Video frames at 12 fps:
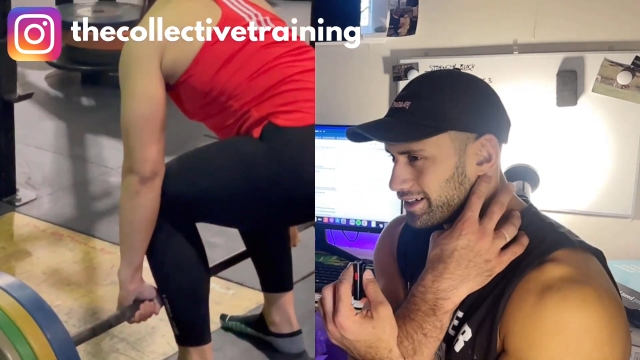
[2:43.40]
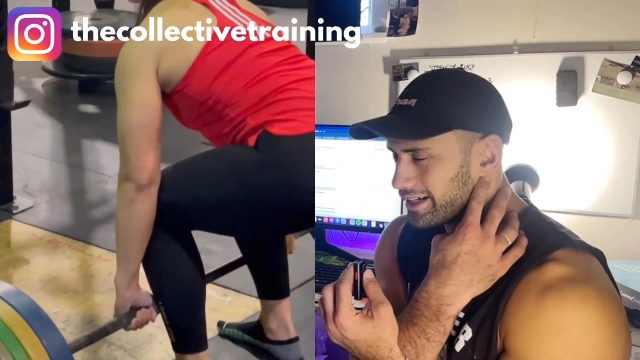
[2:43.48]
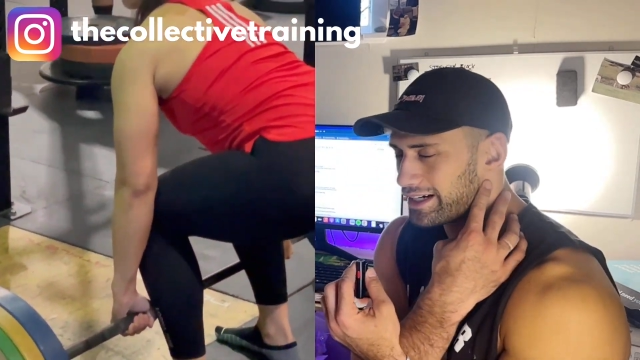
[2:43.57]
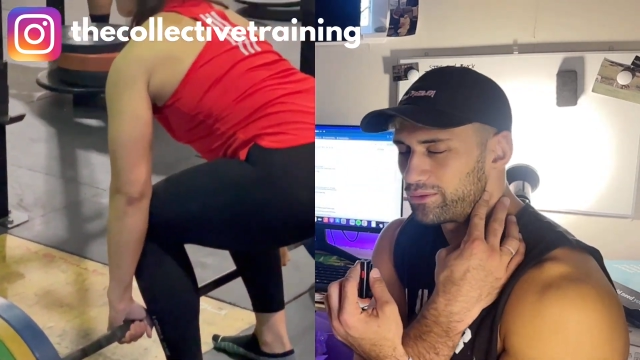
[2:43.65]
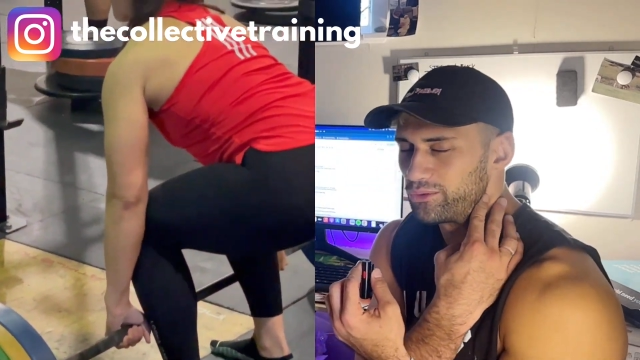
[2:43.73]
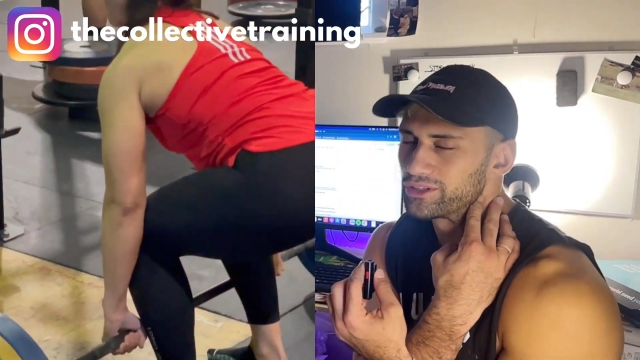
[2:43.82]

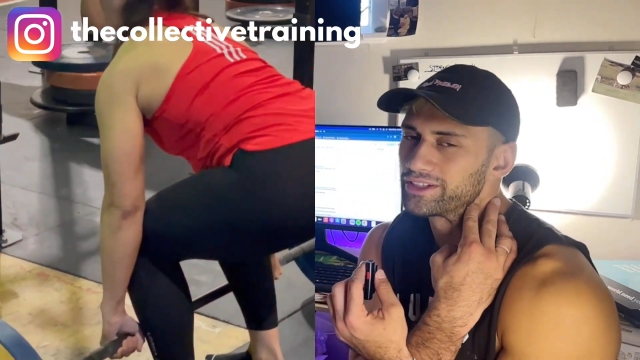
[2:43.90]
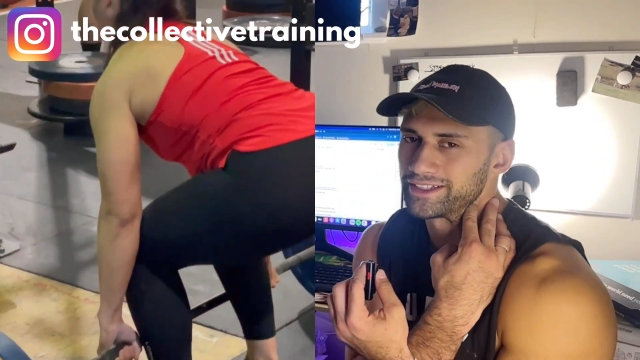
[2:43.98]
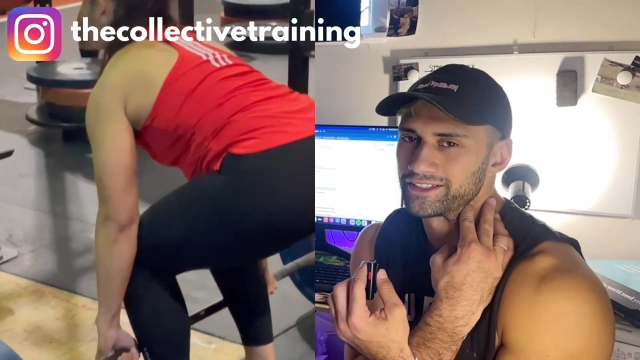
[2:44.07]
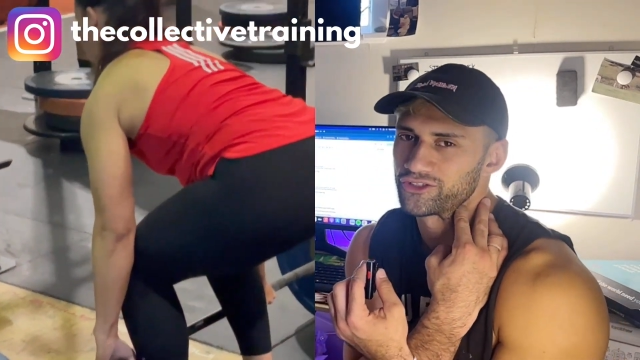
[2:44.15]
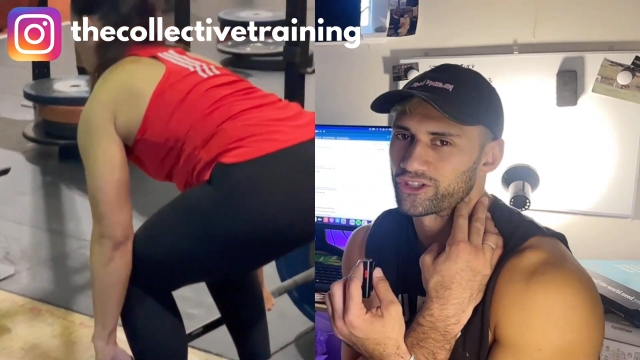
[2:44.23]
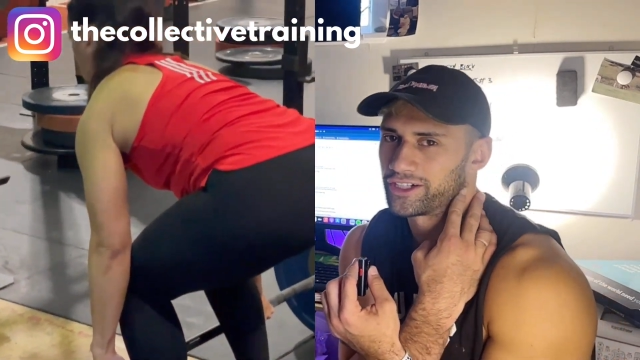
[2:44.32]
I would like
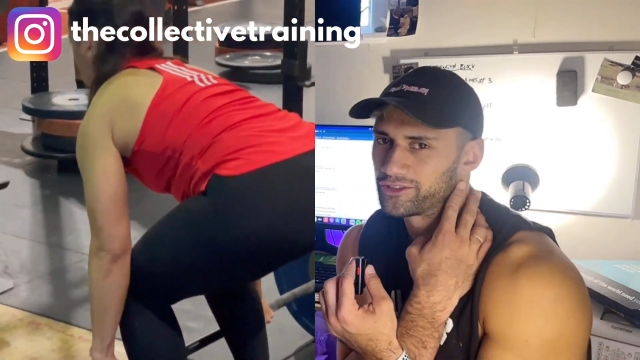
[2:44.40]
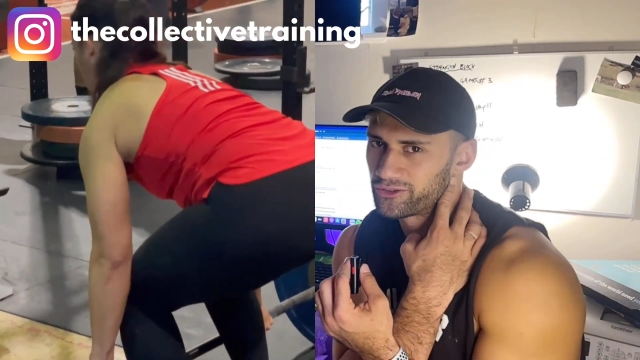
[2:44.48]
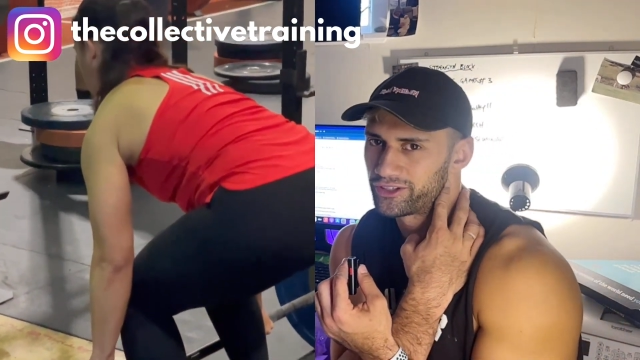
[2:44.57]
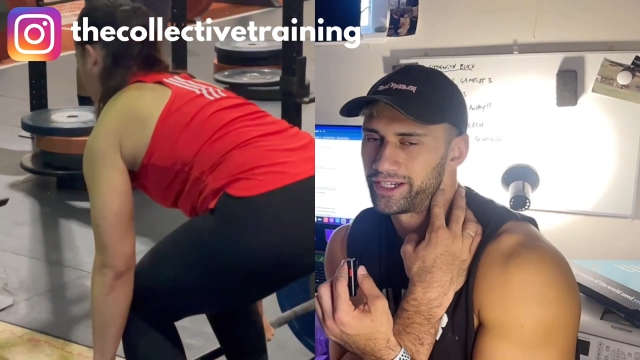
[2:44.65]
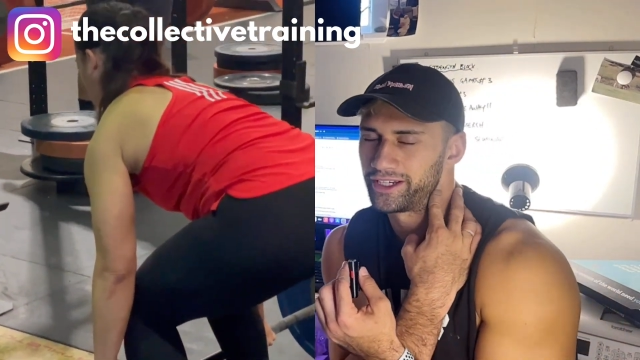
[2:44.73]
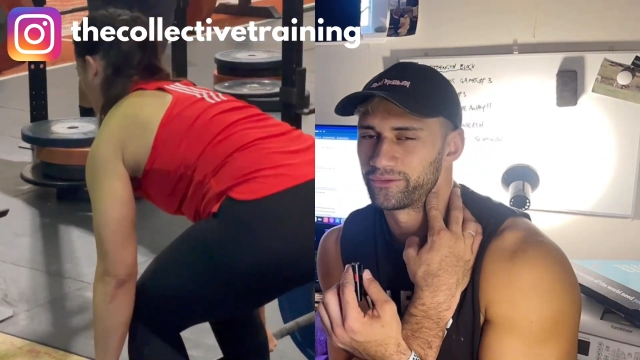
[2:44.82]
to try do
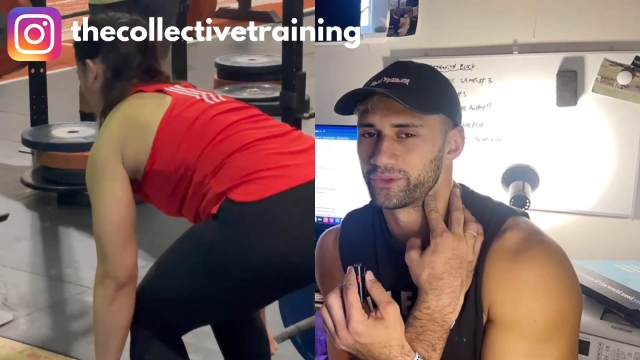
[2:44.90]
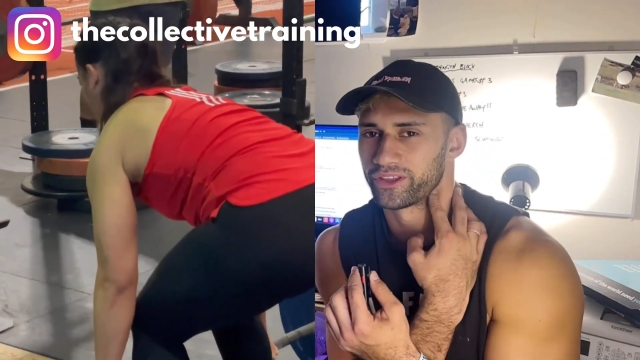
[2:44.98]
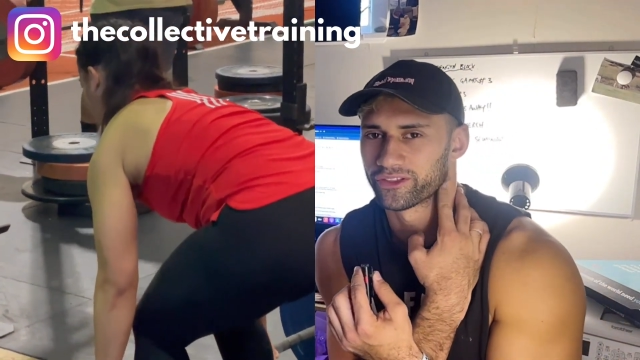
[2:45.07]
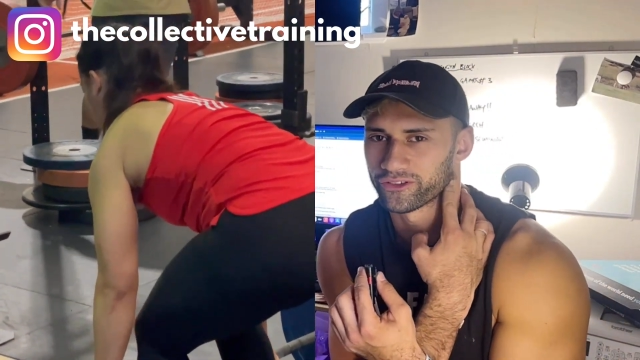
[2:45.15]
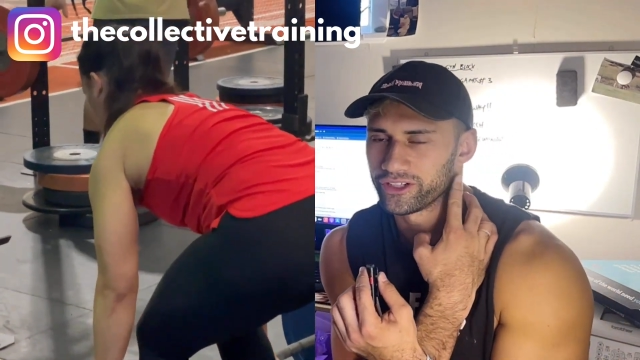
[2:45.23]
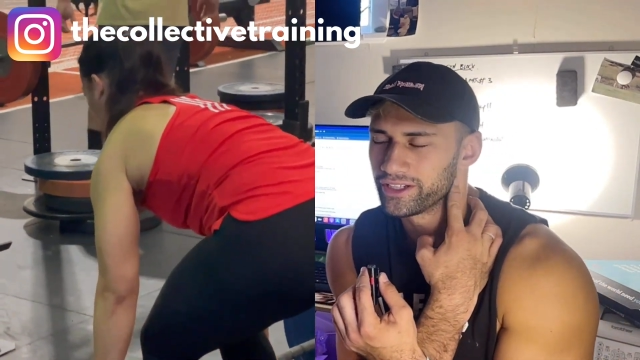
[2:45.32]
that in week
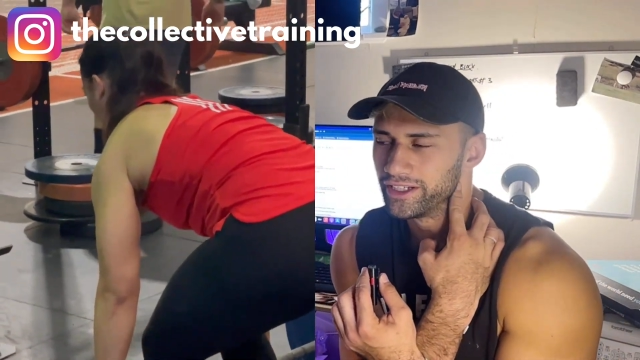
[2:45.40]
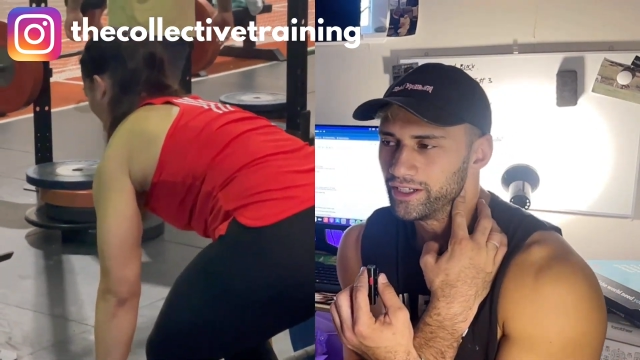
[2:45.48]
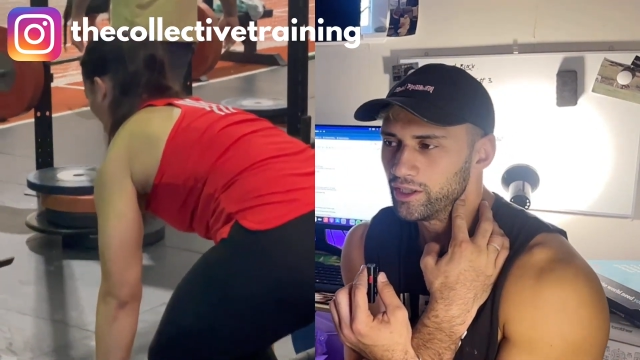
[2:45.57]
3,